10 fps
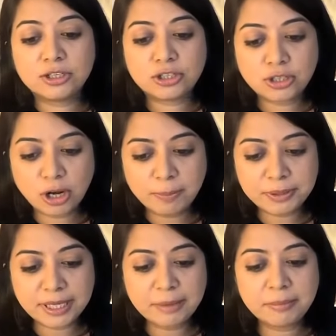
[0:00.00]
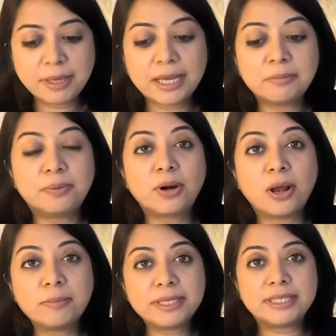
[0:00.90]
stopped them and
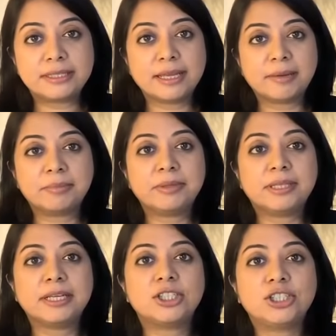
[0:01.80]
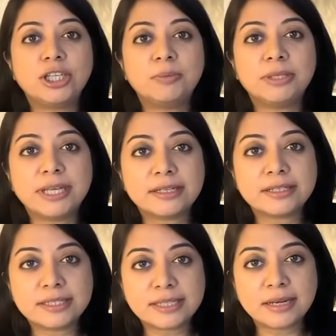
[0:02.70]
promised them that she would get
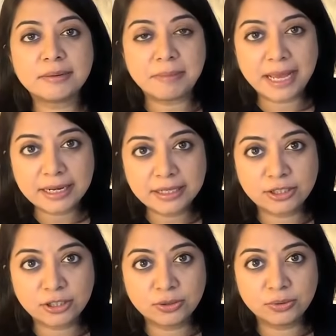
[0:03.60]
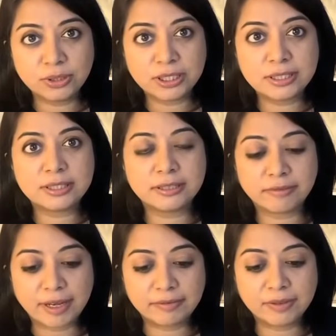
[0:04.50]
her son married to this
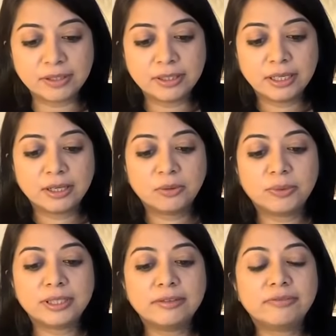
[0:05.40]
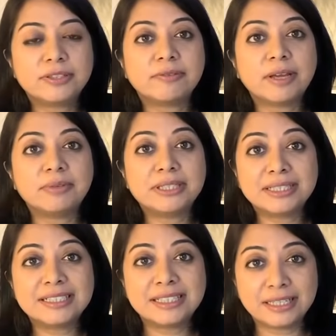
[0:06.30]
survivor when the survivor
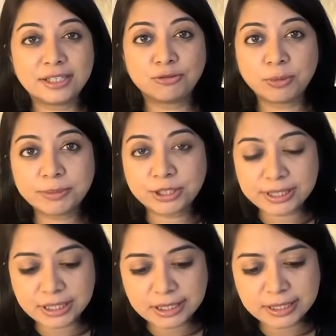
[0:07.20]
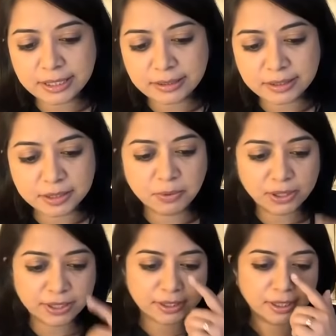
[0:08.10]
turns 18. Remember, she's 16 at this
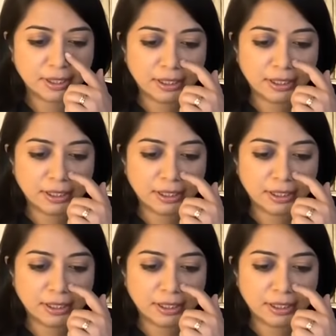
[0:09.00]
point.